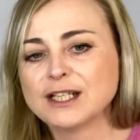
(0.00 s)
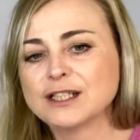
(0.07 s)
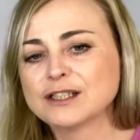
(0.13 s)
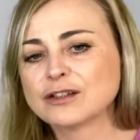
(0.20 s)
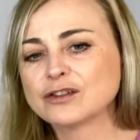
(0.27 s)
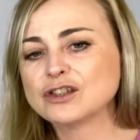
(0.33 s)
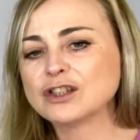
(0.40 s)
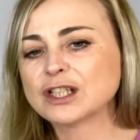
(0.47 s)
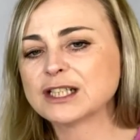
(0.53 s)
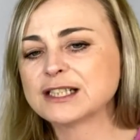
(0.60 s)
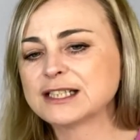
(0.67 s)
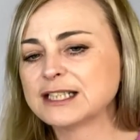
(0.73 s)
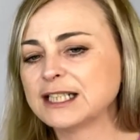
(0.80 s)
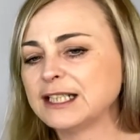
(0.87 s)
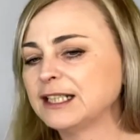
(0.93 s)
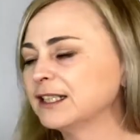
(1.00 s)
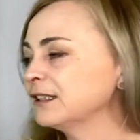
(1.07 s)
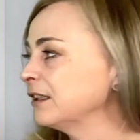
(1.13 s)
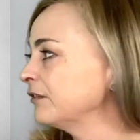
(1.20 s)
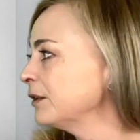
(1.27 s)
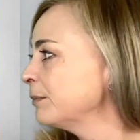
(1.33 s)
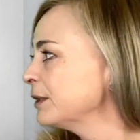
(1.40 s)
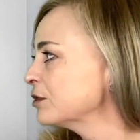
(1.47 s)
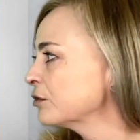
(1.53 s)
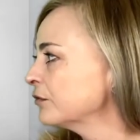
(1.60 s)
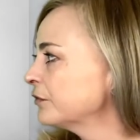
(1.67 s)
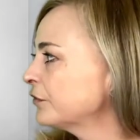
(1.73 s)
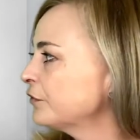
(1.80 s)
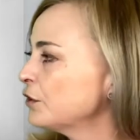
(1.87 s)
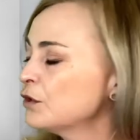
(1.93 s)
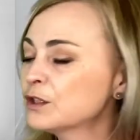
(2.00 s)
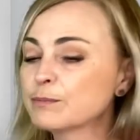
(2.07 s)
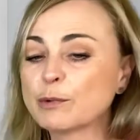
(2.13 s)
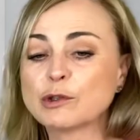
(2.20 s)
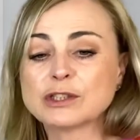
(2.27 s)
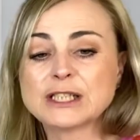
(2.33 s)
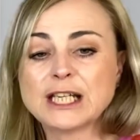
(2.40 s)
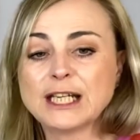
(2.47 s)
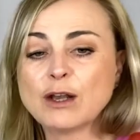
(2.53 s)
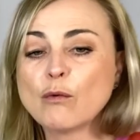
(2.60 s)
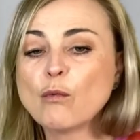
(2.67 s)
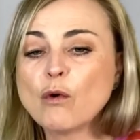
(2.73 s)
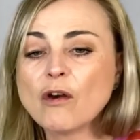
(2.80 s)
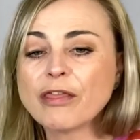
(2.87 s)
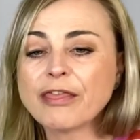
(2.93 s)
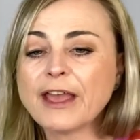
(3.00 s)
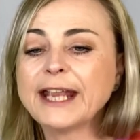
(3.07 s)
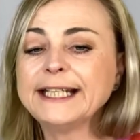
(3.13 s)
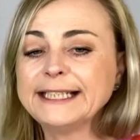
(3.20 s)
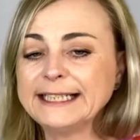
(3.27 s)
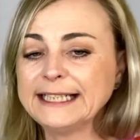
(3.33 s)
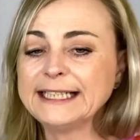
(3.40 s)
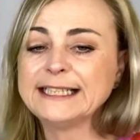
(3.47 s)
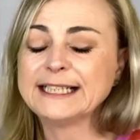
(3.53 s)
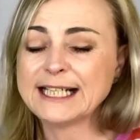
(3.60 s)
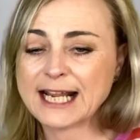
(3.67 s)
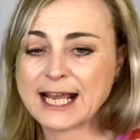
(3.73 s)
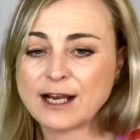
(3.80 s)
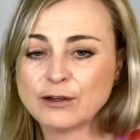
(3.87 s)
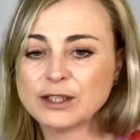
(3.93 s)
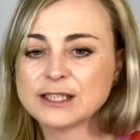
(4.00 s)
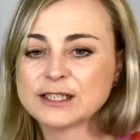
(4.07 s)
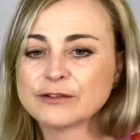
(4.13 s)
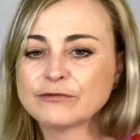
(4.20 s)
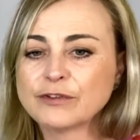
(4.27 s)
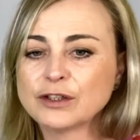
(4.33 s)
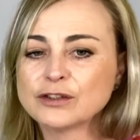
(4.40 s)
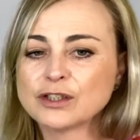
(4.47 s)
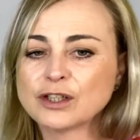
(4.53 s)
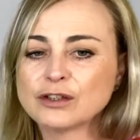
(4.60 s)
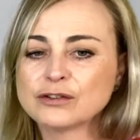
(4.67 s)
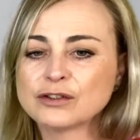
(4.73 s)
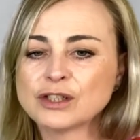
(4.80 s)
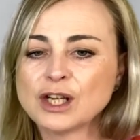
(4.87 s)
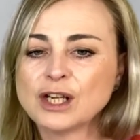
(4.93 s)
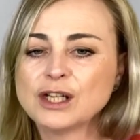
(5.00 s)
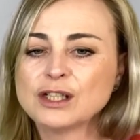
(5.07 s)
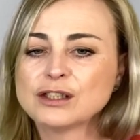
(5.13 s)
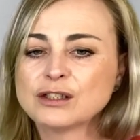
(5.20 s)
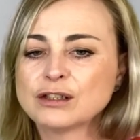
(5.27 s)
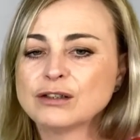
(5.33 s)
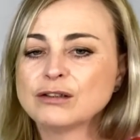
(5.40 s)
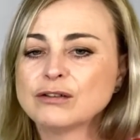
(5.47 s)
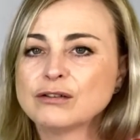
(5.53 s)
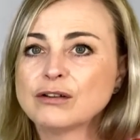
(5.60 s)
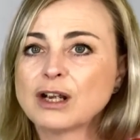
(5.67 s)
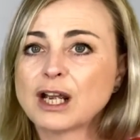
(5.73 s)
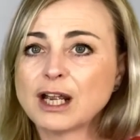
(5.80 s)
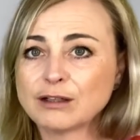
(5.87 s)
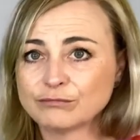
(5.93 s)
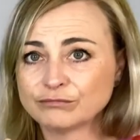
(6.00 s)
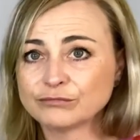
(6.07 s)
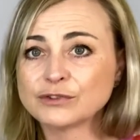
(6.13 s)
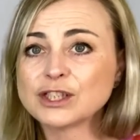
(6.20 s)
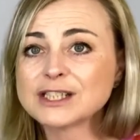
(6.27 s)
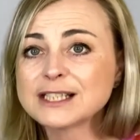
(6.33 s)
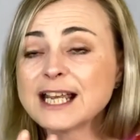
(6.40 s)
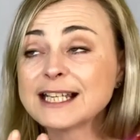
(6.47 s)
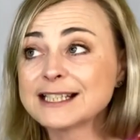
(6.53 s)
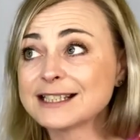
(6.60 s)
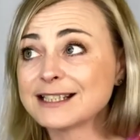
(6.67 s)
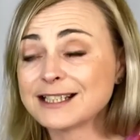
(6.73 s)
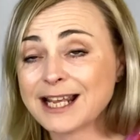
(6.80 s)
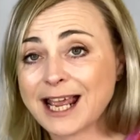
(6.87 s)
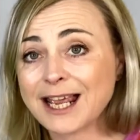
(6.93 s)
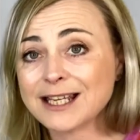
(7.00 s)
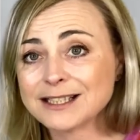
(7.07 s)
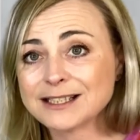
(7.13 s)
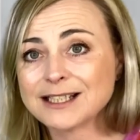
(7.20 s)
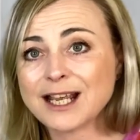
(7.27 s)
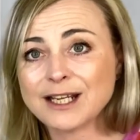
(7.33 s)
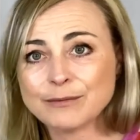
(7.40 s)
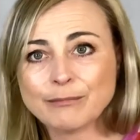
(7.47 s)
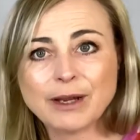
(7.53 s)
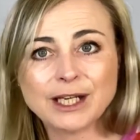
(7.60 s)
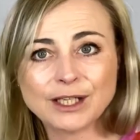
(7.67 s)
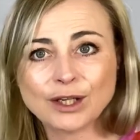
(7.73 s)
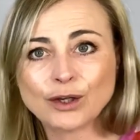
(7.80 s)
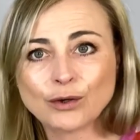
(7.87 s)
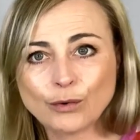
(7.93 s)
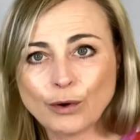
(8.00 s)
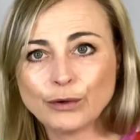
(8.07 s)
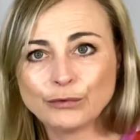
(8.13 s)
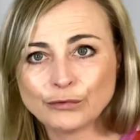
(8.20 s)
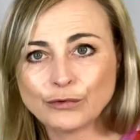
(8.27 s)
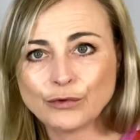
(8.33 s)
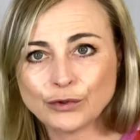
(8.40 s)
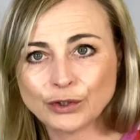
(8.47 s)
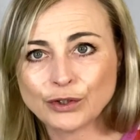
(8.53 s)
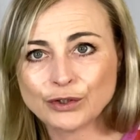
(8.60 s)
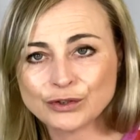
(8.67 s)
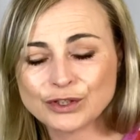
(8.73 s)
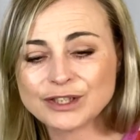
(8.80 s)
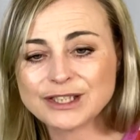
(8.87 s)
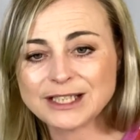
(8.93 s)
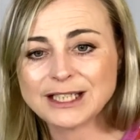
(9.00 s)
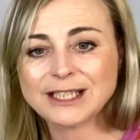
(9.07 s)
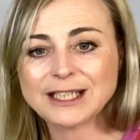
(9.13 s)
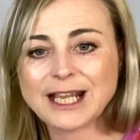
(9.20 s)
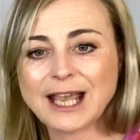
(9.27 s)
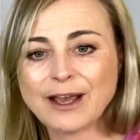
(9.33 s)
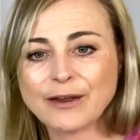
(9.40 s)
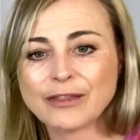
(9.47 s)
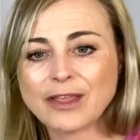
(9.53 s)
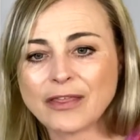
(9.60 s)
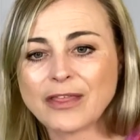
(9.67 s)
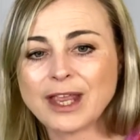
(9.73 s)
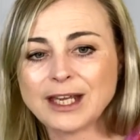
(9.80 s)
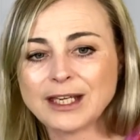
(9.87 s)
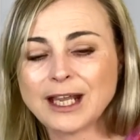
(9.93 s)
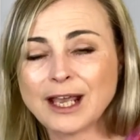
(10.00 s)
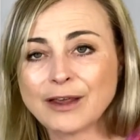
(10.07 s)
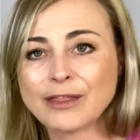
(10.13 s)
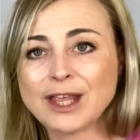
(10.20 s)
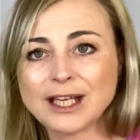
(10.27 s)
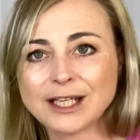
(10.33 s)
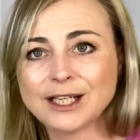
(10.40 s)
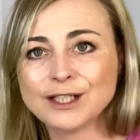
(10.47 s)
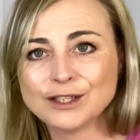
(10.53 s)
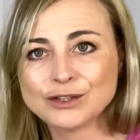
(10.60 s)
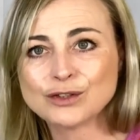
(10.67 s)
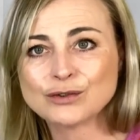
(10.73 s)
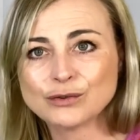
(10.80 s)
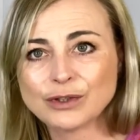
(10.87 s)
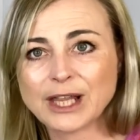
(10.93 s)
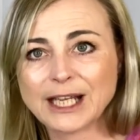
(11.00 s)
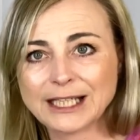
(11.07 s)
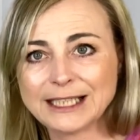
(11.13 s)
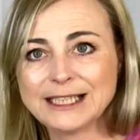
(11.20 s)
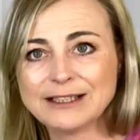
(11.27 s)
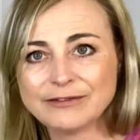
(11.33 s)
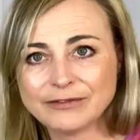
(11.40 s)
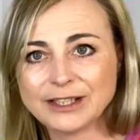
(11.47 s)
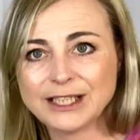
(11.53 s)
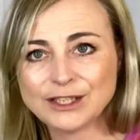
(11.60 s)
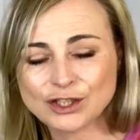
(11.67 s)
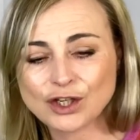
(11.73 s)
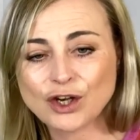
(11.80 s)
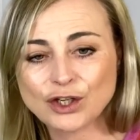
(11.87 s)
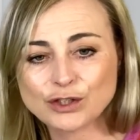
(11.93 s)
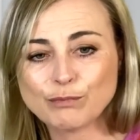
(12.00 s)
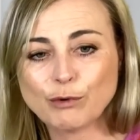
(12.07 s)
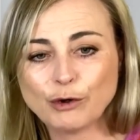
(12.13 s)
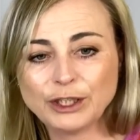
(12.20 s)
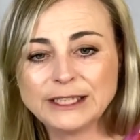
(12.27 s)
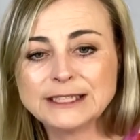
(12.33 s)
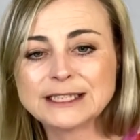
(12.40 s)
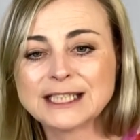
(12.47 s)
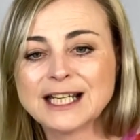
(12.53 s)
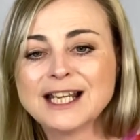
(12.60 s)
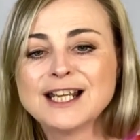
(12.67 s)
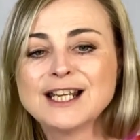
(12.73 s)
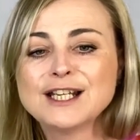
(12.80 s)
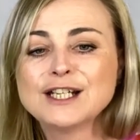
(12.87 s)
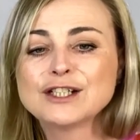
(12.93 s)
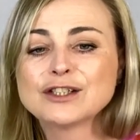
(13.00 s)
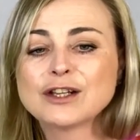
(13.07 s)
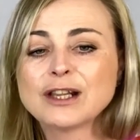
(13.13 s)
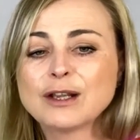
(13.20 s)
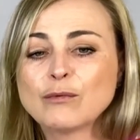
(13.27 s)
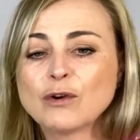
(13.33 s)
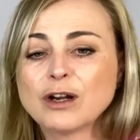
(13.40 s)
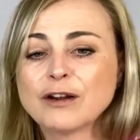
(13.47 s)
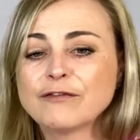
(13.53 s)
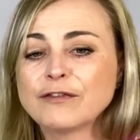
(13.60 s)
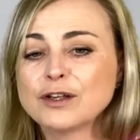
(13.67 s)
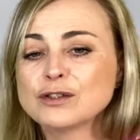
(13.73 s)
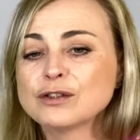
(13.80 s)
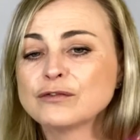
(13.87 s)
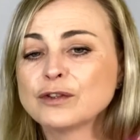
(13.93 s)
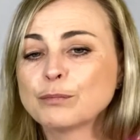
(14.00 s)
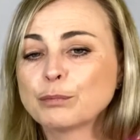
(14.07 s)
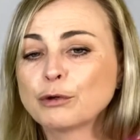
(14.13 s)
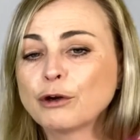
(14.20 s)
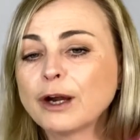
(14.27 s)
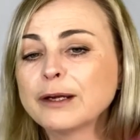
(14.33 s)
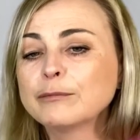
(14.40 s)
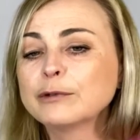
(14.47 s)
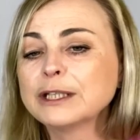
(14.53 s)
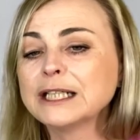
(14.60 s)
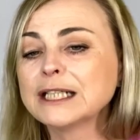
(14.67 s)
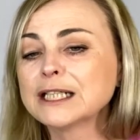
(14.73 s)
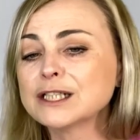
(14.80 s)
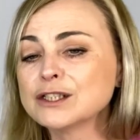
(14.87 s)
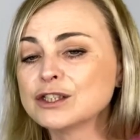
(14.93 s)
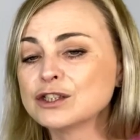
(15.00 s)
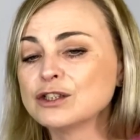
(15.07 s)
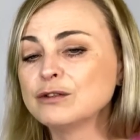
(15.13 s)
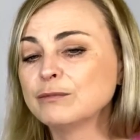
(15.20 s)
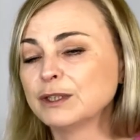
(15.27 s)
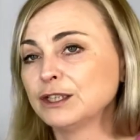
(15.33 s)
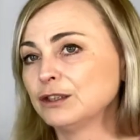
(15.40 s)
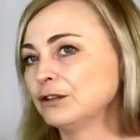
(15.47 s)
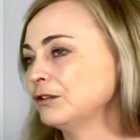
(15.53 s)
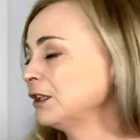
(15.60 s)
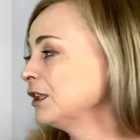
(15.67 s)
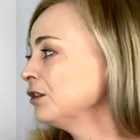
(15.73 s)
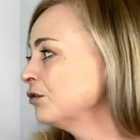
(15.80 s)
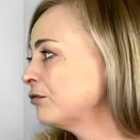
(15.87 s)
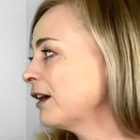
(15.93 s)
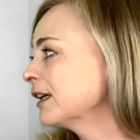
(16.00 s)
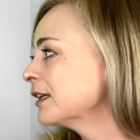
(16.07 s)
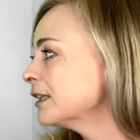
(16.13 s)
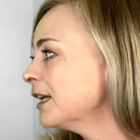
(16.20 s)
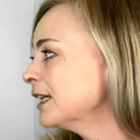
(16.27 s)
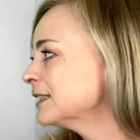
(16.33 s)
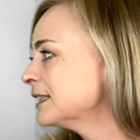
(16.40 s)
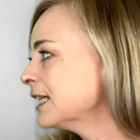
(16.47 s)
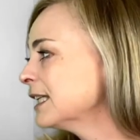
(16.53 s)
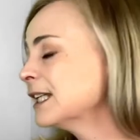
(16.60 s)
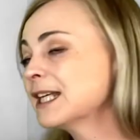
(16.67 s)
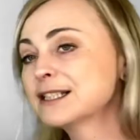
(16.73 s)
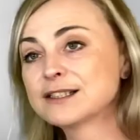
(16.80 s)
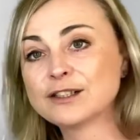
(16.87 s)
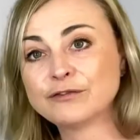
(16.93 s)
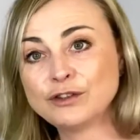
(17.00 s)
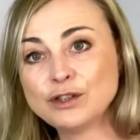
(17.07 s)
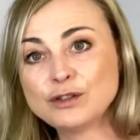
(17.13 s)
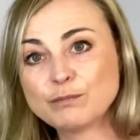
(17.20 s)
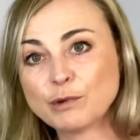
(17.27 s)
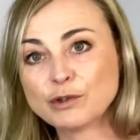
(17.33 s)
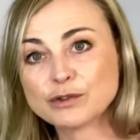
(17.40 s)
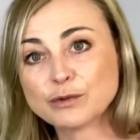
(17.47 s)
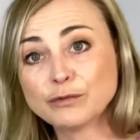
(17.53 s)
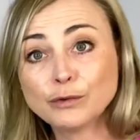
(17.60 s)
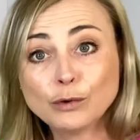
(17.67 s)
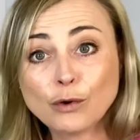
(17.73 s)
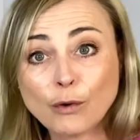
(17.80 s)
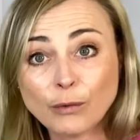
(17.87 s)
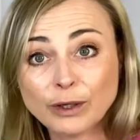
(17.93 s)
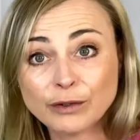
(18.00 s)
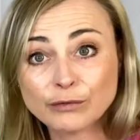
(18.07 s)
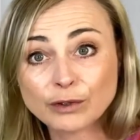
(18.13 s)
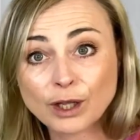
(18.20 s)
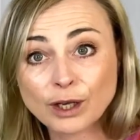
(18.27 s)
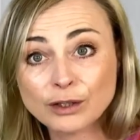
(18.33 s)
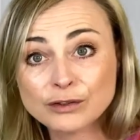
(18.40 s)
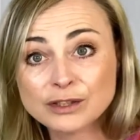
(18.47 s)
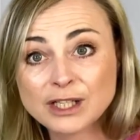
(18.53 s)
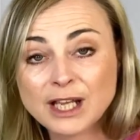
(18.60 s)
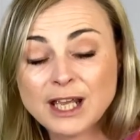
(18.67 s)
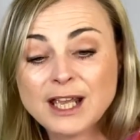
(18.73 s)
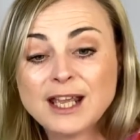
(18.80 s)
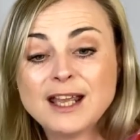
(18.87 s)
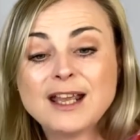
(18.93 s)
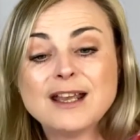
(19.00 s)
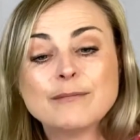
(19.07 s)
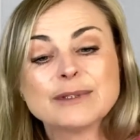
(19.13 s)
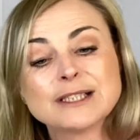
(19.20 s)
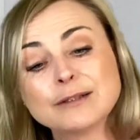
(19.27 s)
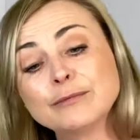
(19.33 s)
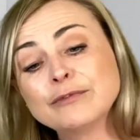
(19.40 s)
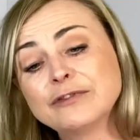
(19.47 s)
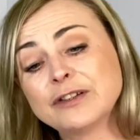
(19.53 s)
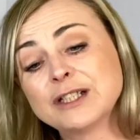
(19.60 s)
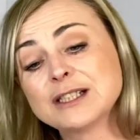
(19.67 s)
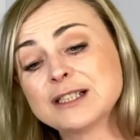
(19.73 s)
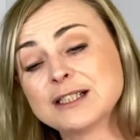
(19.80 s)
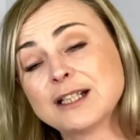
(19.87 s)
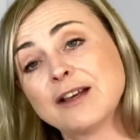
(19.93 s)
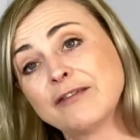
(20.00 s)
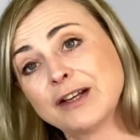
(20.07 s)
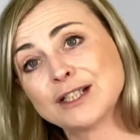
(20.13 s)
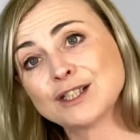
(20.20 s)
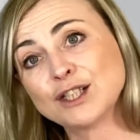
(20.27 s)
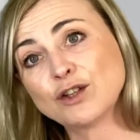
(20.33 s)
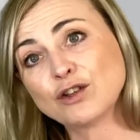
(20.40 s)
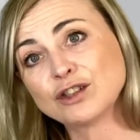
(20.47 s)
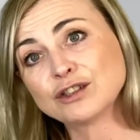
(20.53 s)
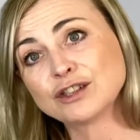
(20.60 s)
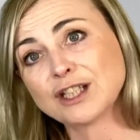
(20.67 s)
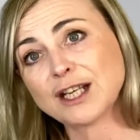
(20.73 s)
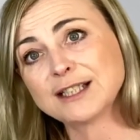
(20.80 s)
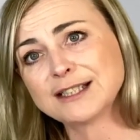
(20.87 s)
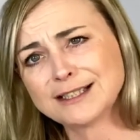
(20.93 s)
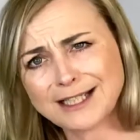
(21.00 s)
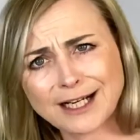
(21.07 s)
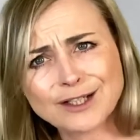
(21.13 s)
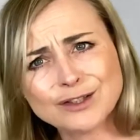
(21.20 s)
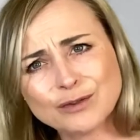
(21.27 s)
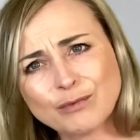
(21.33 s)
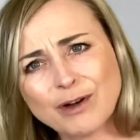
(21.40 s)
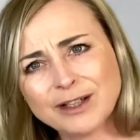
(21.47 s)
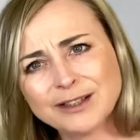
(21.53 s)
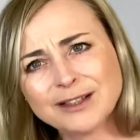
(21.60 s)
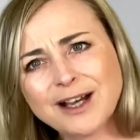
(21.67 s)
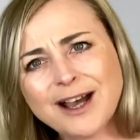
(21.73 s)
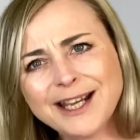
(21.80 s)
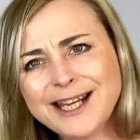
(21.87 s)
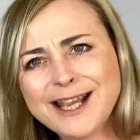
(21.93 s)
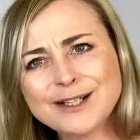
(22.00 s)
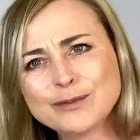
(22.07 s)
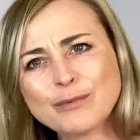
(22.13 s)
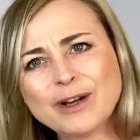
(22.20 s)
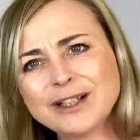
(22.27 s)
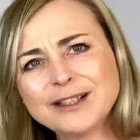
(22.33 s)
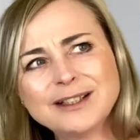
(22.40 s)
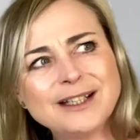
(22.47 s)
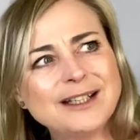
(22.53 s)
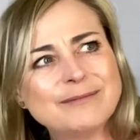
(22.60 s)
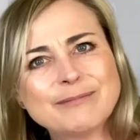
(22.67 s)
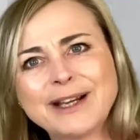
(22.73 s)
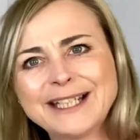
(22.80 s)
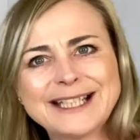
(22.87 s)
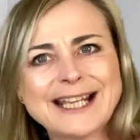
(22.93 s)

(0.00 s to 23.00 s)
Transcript: So, as you can see, a lovely picture of a fuse box here. What they need now is some photos to just assess and make a quote for you to see how they can install that EV charge point. So they want a photo of your primary consumer unit. You'll recognize that. That's the fuse box. We've all got one of those. But some of us have actually got a second one. I had one in my